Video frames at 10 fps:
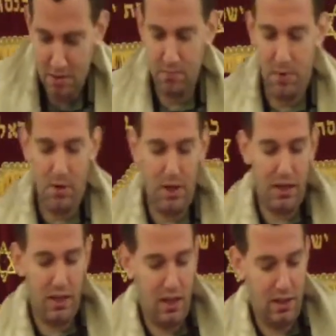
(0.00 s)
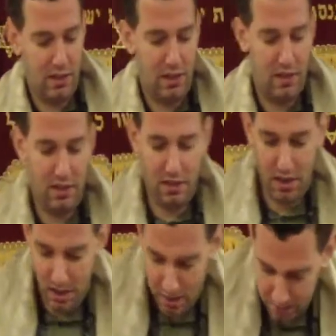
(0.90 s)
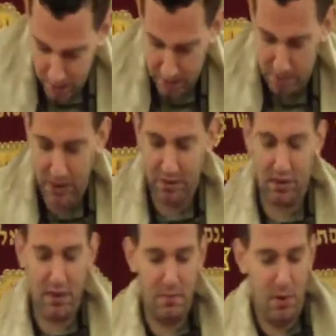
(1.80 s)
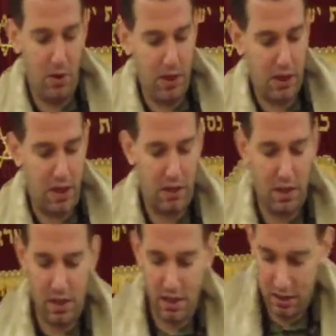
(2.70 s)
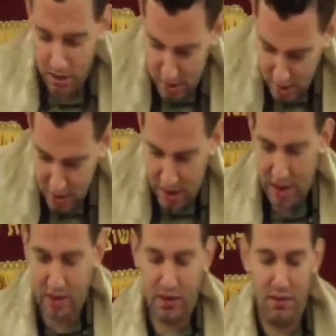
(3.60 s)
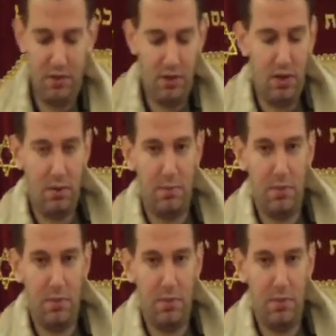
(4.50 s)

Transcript: Moed Katan. Um, and basically, Moed Katan, I'll give you a little